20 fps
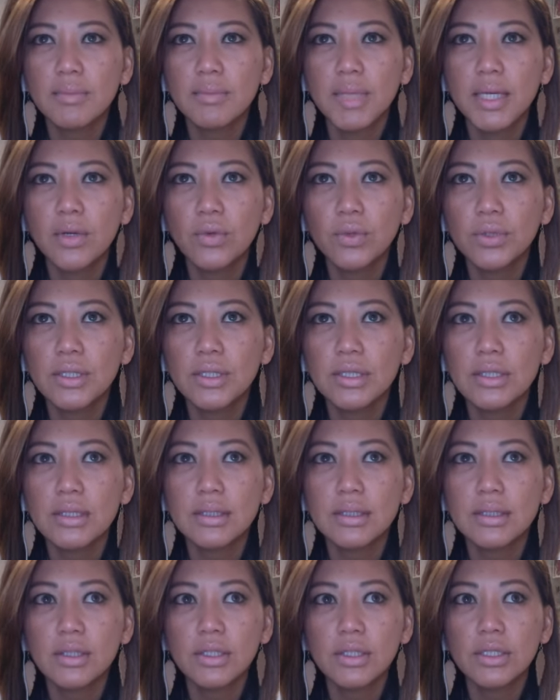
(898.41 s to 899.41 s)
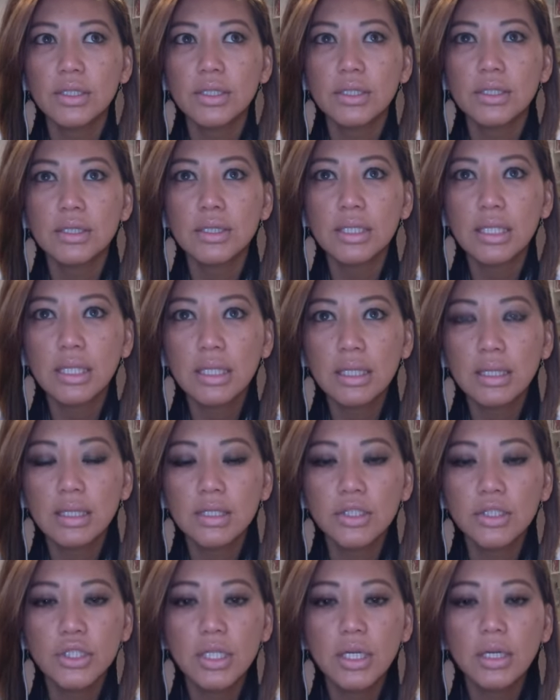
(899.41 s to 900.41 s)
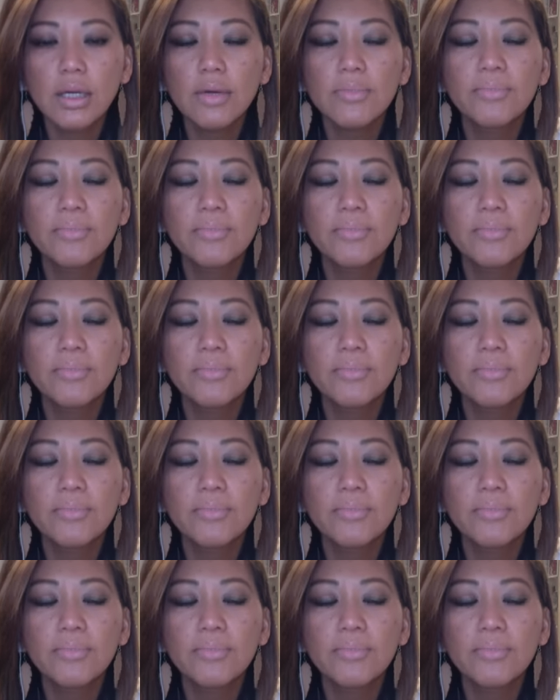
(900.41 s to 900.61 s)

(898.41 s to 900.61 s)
my oldest is 13 this year.